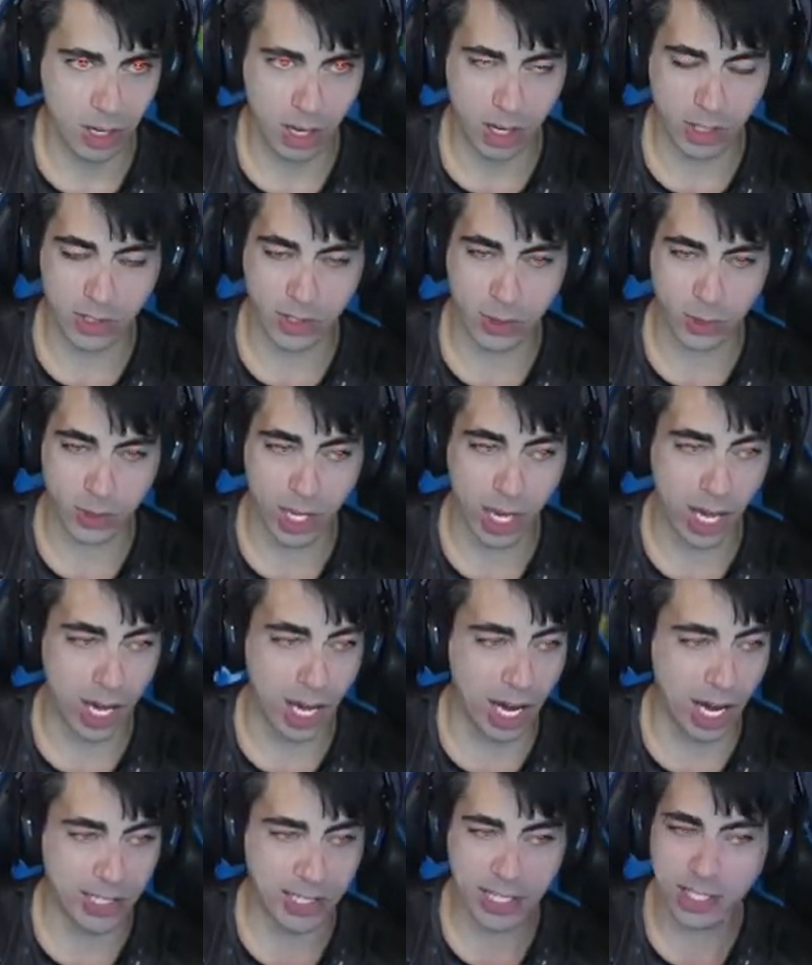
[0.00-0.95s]
And so yeah,
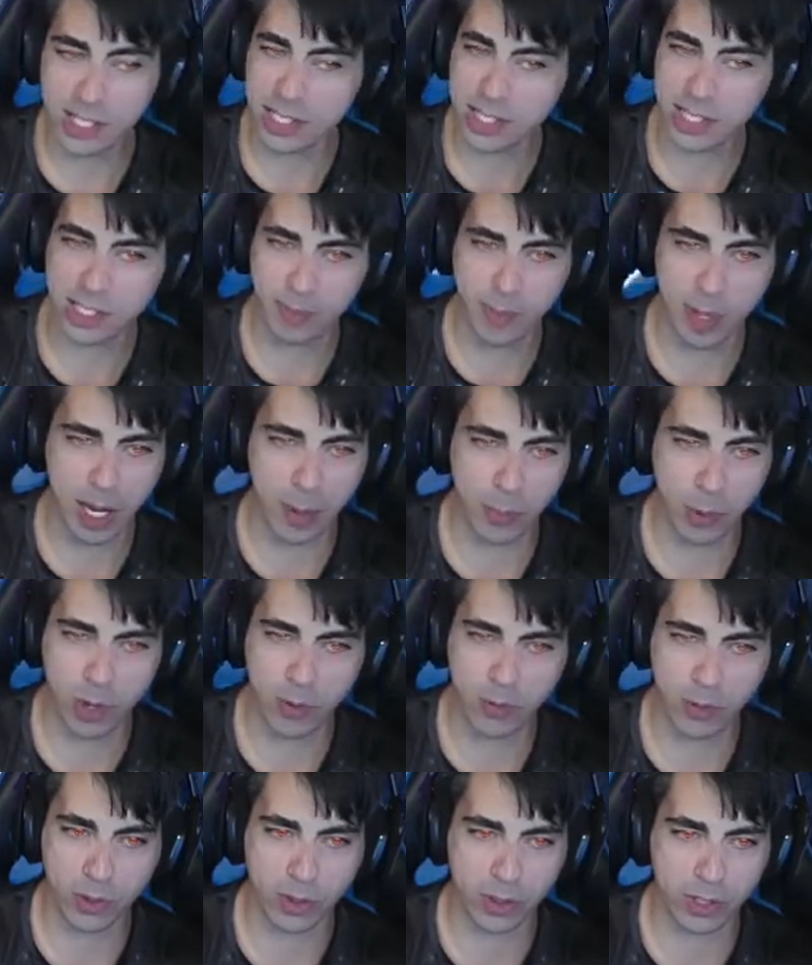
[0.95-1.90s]
I tested this bad
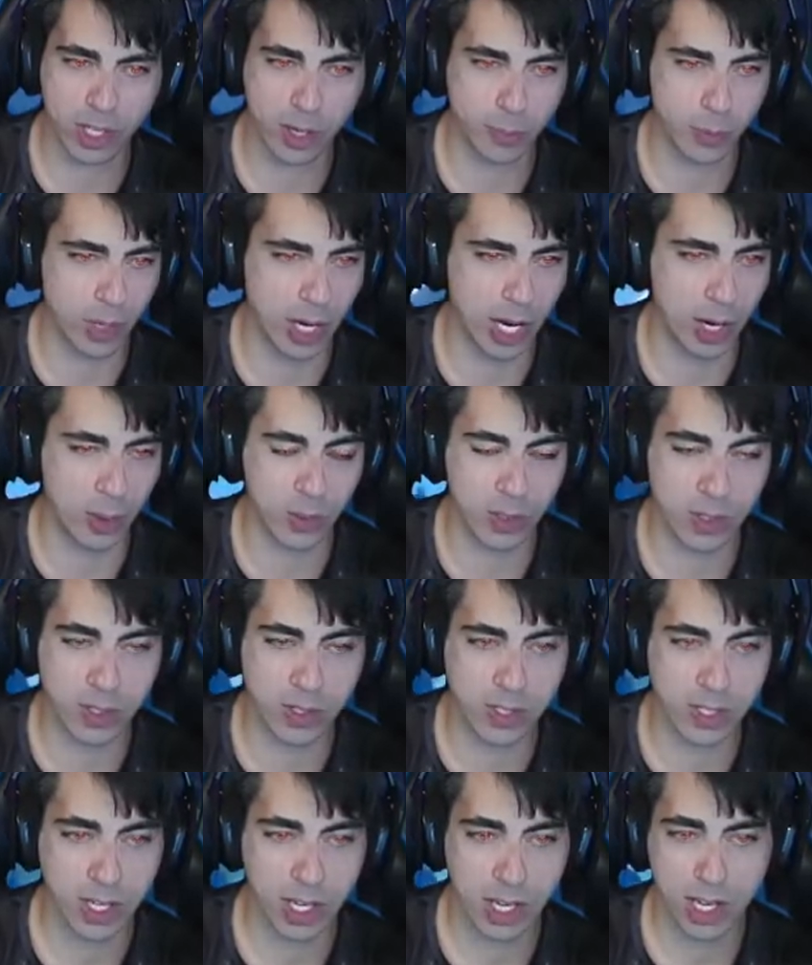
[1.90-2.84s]
boy for a couple
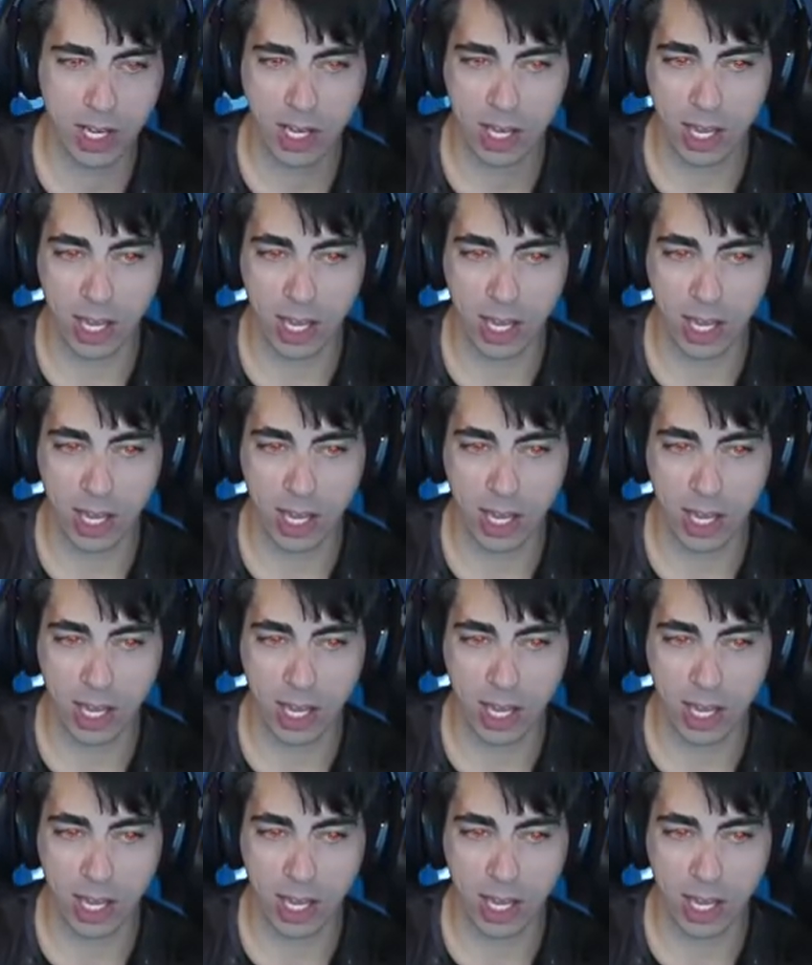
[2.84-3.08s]
hours.